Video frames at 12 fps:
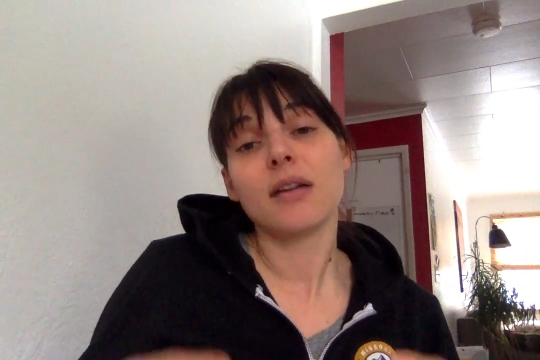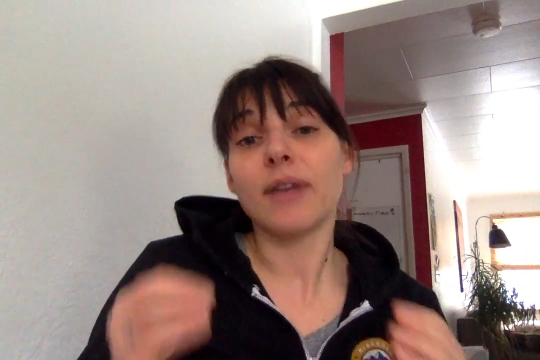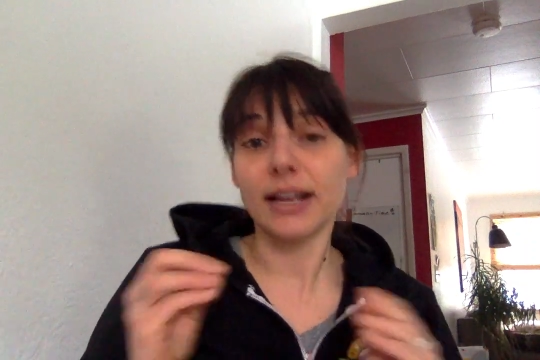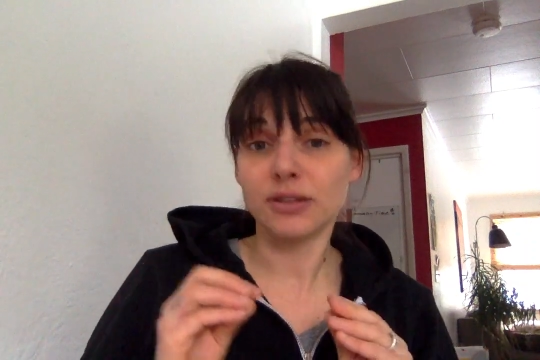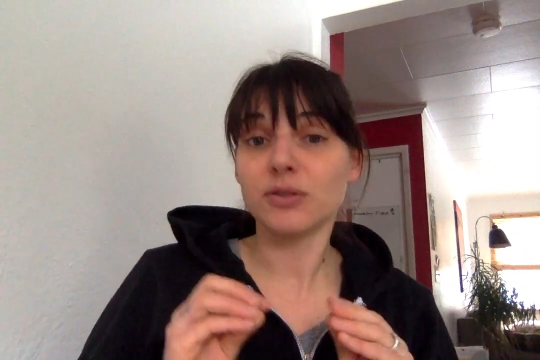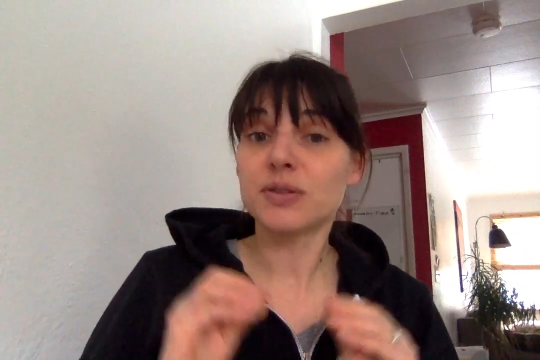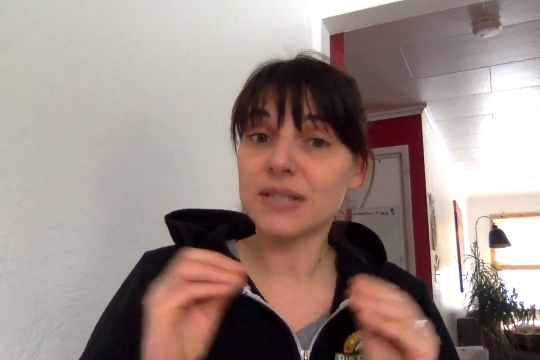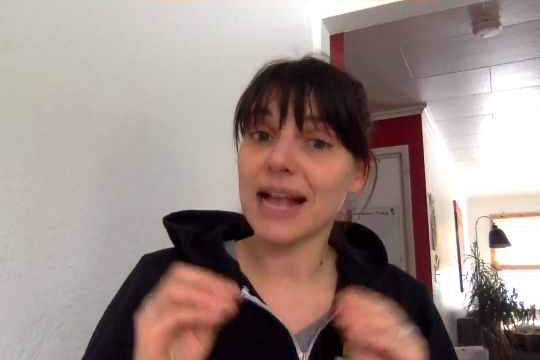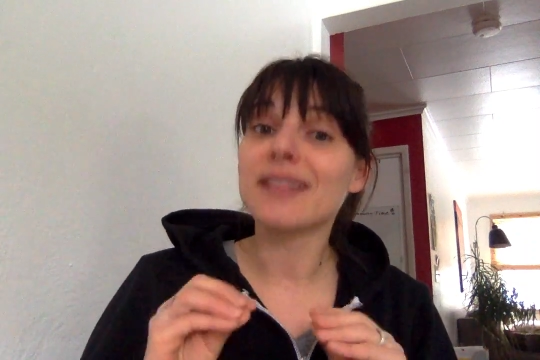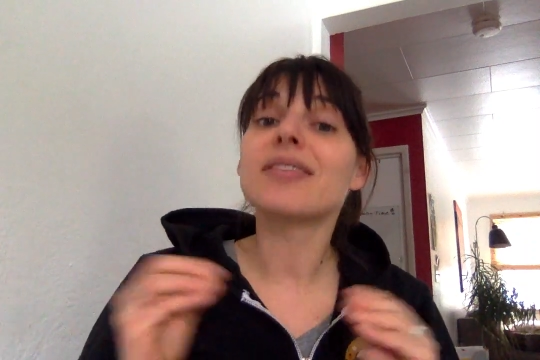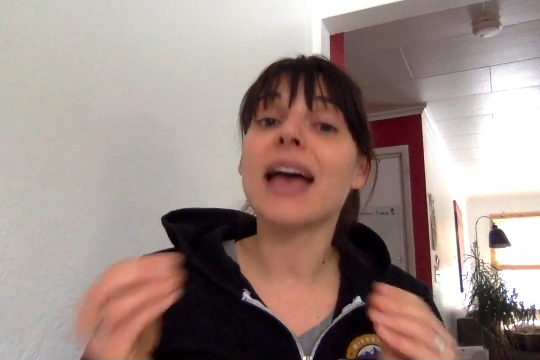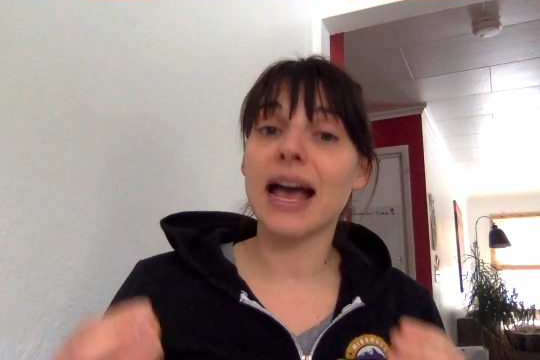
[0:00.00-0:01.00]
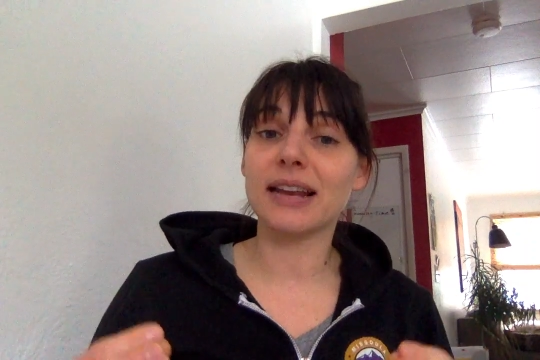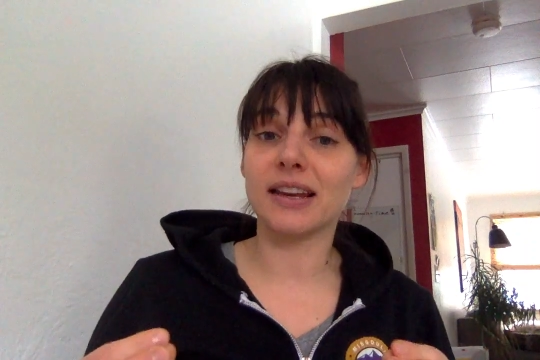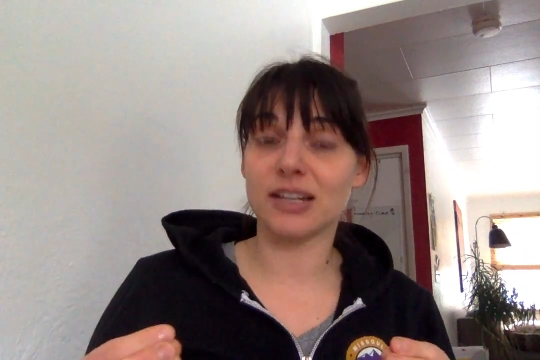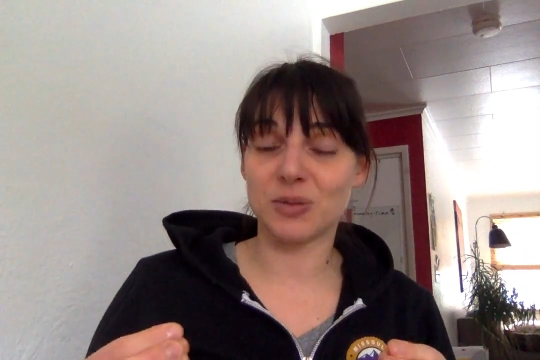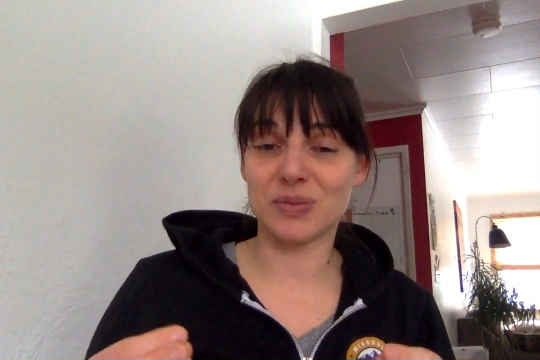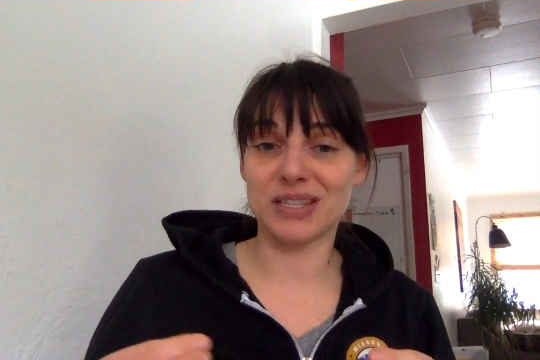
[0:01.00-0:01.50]
right, you cite that
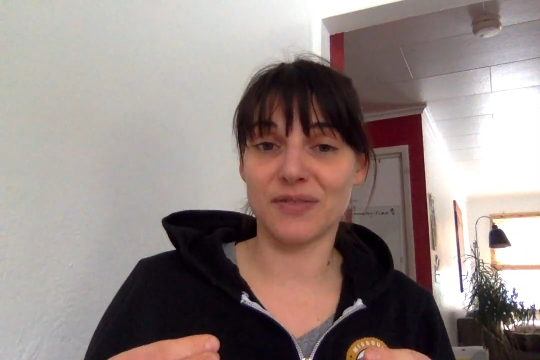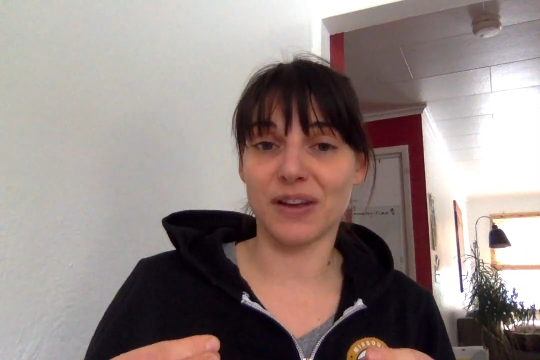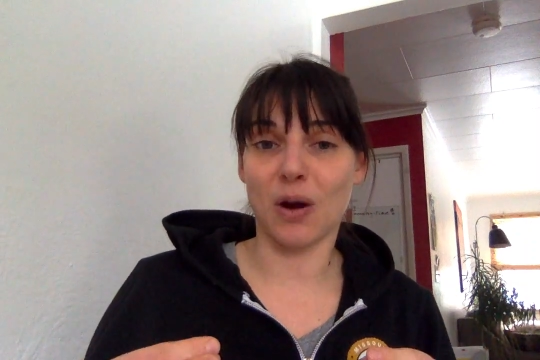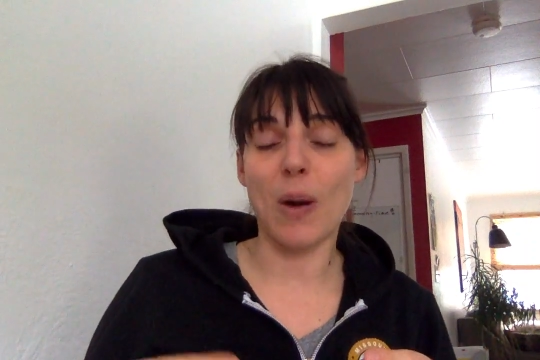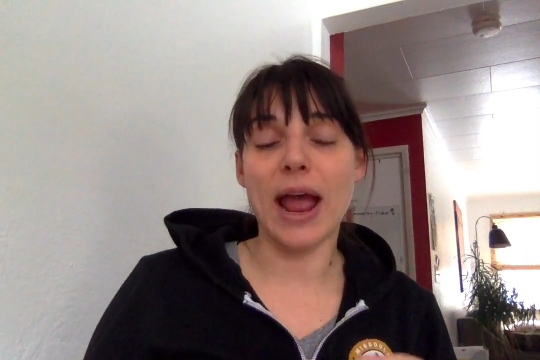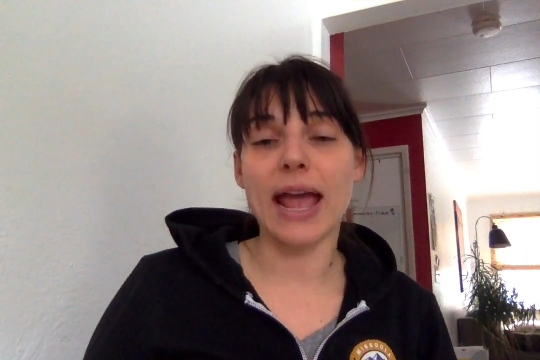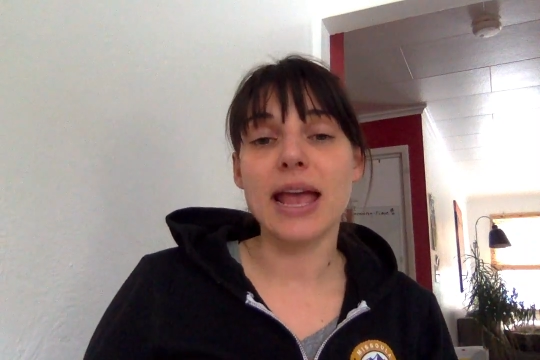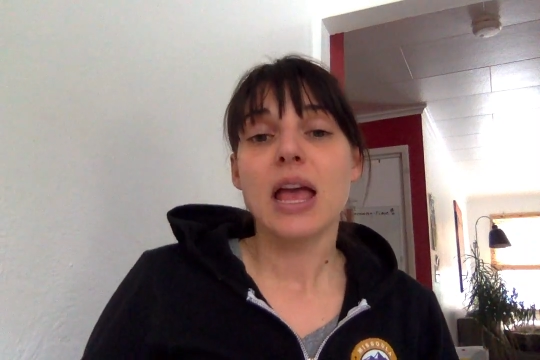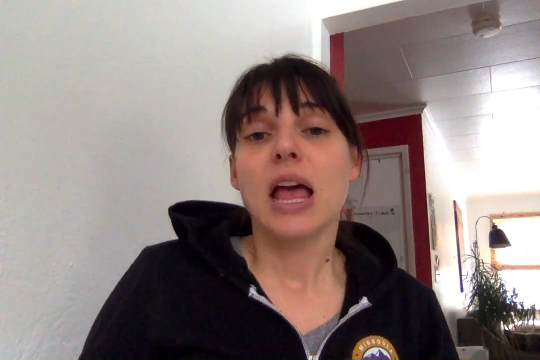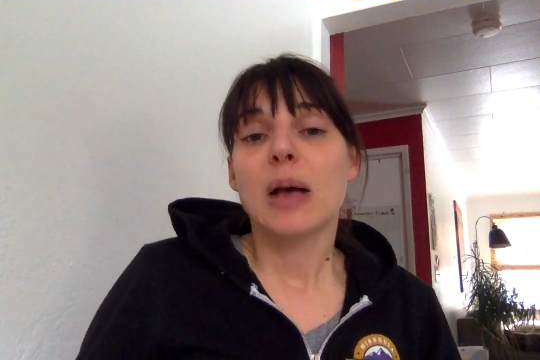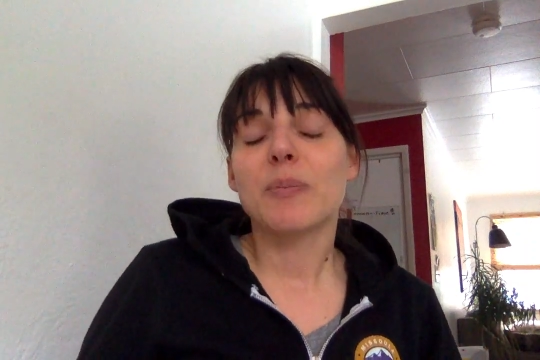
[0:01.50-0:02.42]
in a specific way.